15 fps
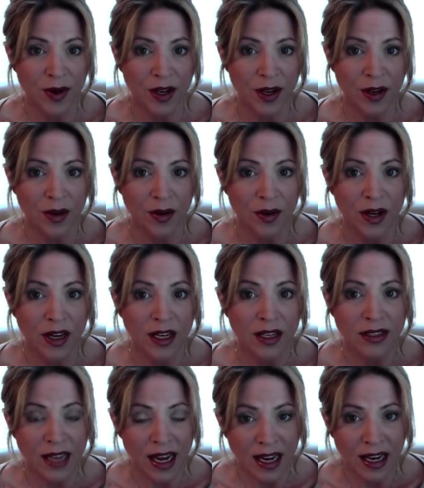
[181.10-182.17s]
you,
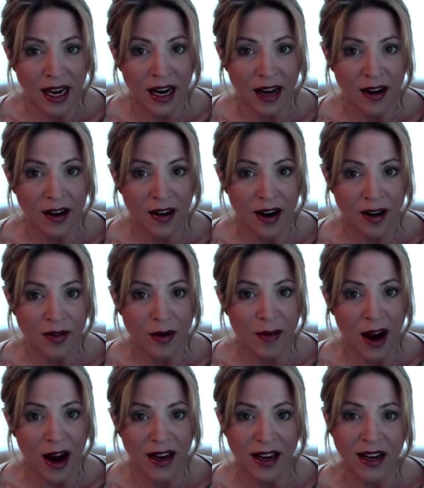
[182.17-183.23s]
take care of the
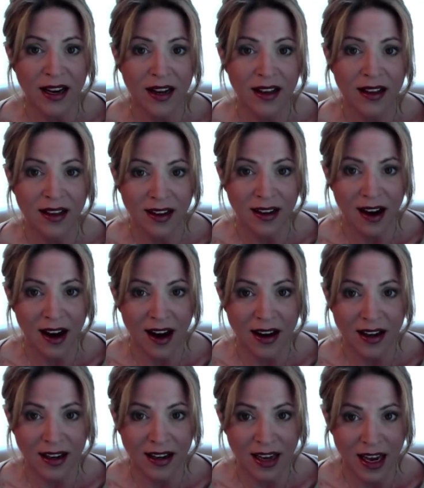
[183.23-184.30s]
body that
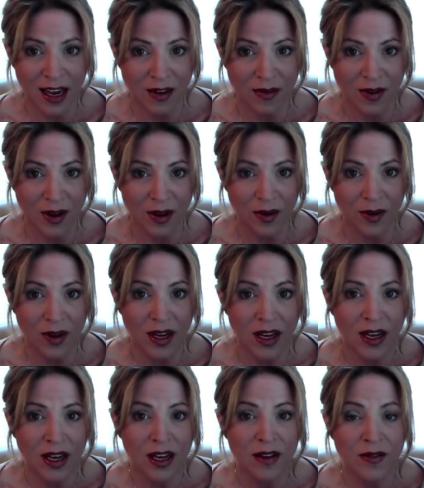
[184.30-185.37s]
God gave you.
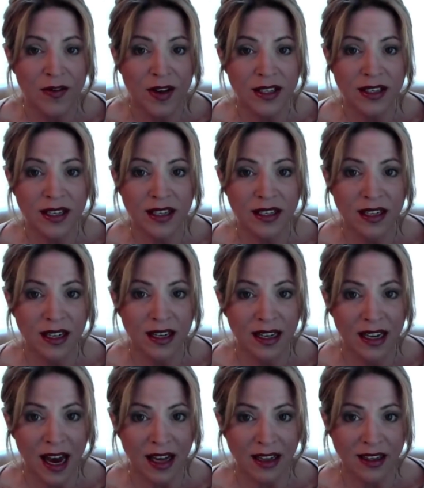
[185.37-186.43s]
Visit
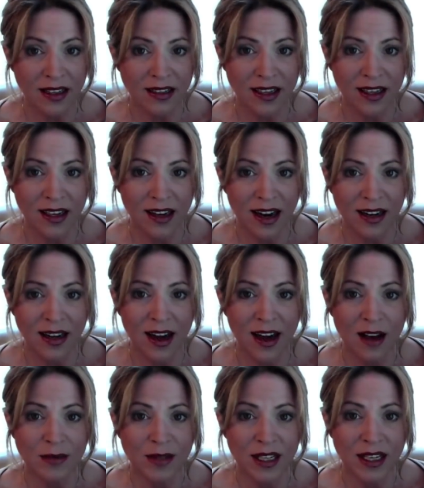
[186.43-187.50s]

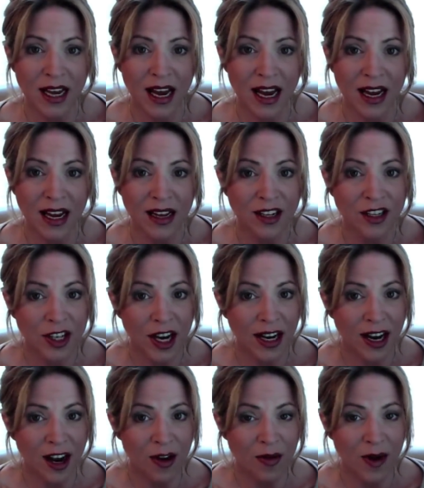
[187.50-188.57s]
getthetea.com today,
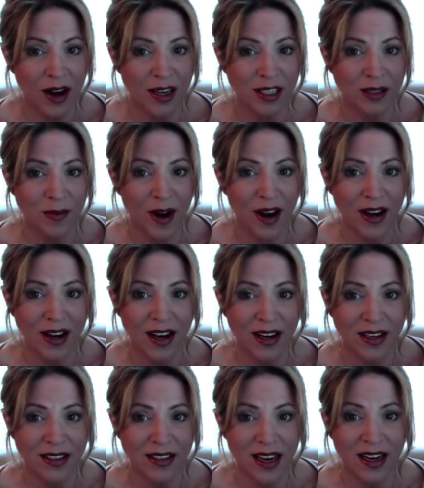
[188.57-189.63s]
check out Ronnie's
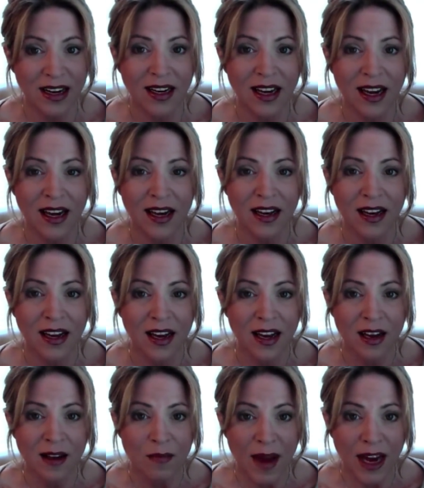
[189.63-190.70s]
products, and again,
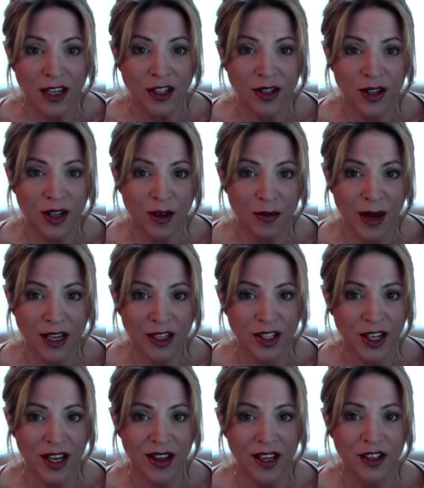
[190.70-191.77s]
make sure you
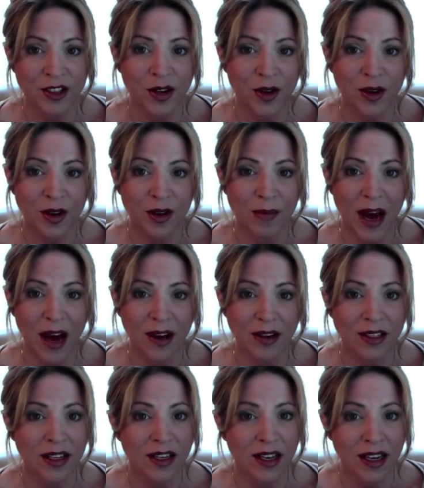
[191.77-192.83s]
mention that you heard
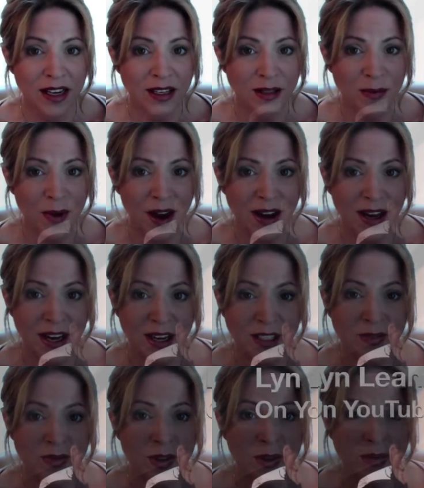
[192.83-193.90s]
about his
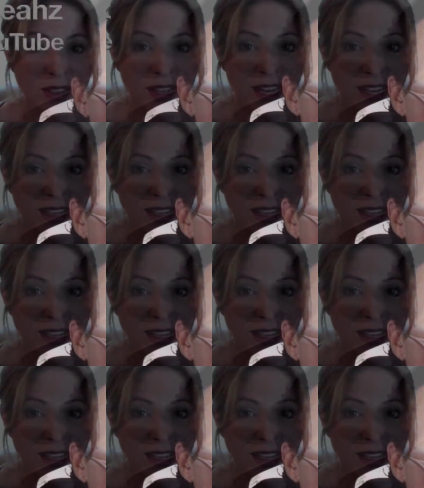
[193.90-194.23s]
products from Lynn.